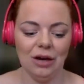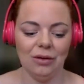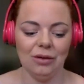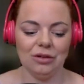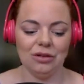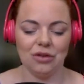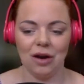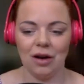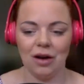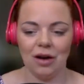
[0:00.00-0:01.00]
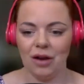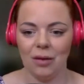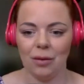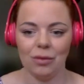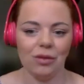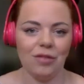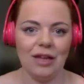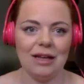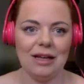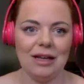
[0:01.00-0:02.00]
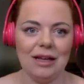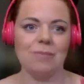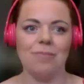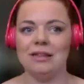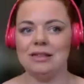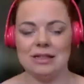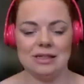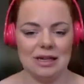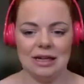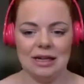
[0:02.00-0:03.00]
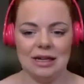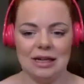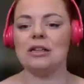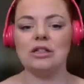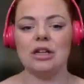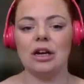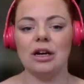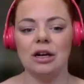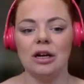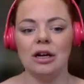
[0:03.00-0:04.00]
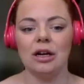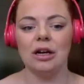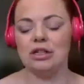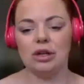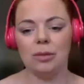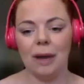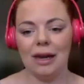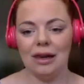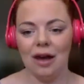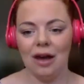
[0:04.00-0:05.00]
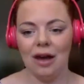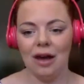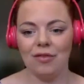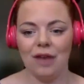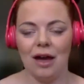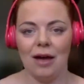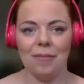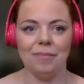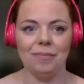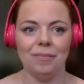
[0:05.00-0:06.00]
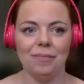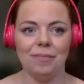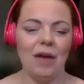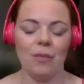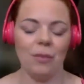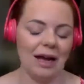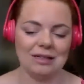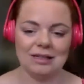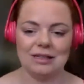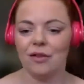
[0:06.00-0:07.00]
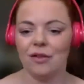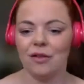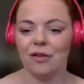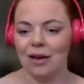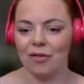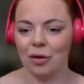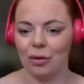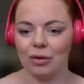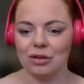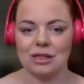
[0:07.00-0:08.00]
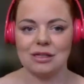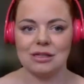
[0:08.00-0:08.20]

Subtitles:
strive for all of these businesses and to do well in life. Everyone has it differently, of course, and some